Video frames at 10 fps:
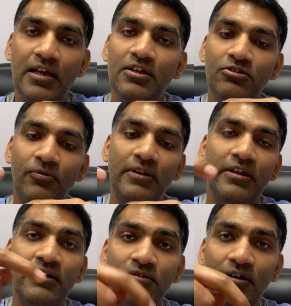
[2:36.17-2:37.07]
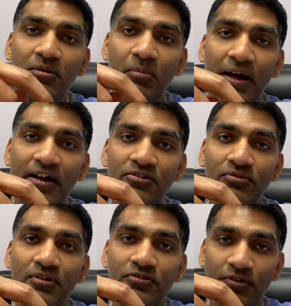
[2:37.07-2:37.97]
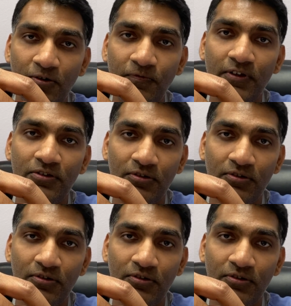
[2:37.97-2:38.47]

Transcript: So when the insulin binds to the surface